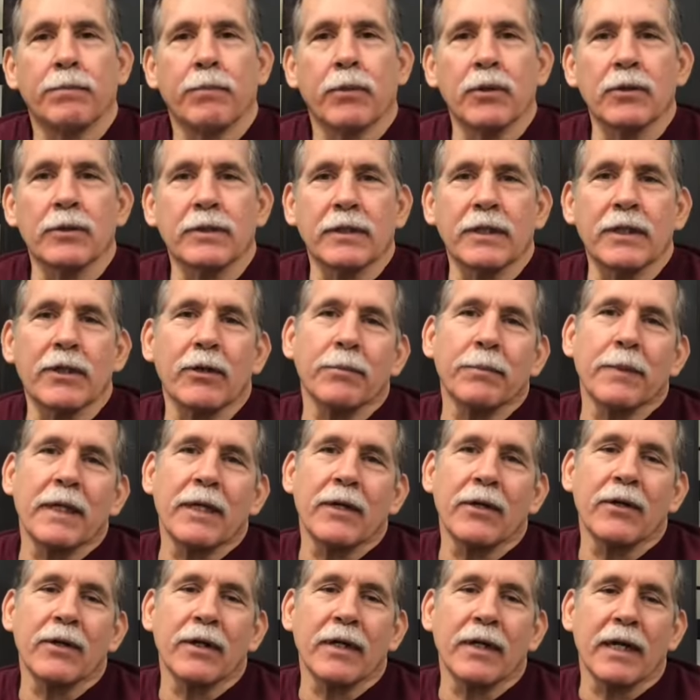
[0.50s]
Bert
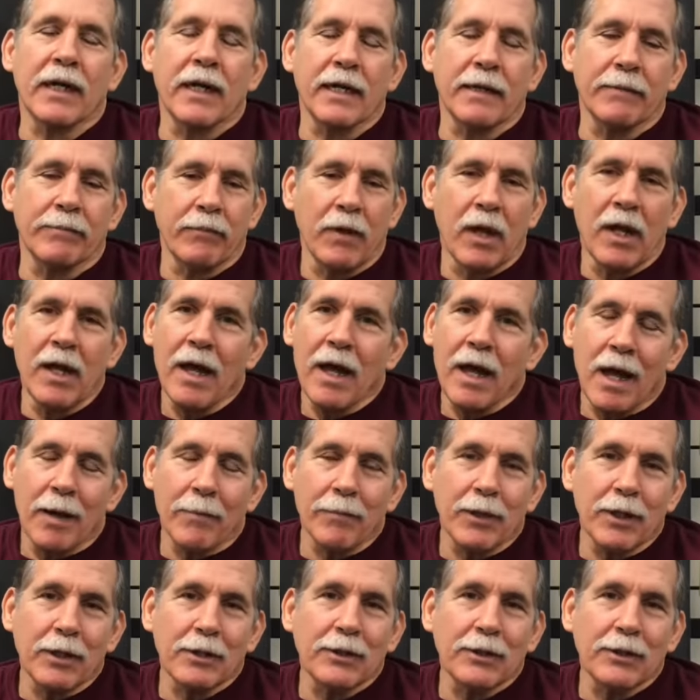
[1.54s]
Seelman here today. I'm going